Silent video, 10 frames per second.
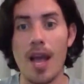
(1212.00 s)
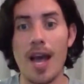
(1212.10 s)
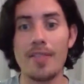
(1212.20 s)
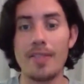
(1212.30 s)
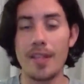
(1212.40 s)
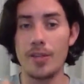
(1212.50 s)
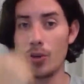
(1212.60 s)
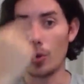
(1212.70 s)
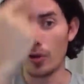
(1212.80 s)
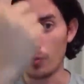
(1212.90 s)
And the
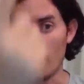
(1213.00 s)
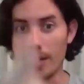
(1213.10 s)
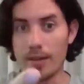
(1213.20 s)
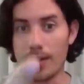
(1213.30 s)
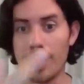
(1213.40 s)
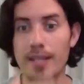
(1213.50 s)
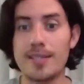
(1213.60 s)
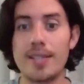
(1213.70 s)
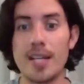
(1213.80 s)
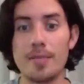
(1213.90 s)
north one
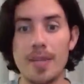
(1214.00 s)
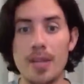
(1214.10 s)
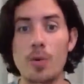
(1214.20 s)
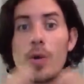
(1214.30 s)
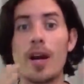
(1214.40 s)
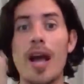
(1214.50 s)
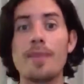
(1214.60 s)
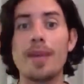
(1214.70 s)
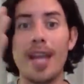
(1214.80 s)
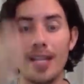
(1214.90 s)
is telling me where
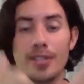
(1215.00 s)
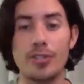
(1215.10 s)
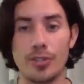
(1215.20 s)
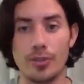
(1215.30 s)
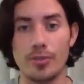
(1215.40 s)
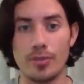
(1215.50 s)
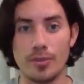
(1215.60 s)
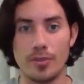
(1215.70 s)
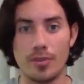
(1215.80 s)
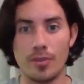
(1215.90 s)
I'm heading to,
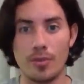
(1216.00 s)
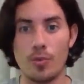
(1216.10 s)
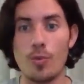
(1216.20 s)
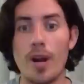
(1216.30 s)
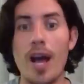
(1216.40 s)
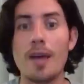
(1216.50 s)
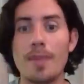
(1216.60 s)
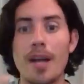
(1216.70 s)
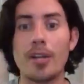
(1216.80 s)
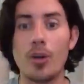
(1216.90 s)
where
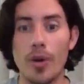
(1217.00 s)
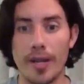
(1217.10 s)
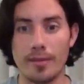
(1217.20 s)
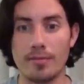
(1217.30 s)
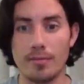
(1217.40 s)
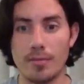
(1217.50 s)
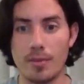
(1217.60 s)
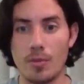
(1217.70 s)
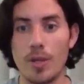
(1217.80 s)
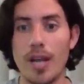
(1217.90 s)
am I going,
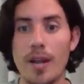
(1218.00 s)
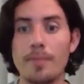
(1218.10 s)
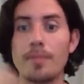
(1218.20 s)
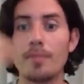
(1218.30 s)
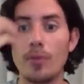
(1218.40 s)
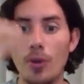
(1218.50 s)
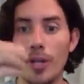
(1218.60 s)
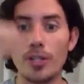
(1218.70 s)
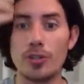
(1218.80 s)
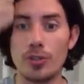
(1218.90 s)
what I am
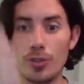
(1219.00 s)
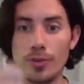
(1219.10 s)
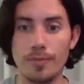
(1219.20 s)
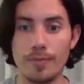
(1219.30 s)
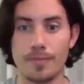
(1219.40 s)
going to do,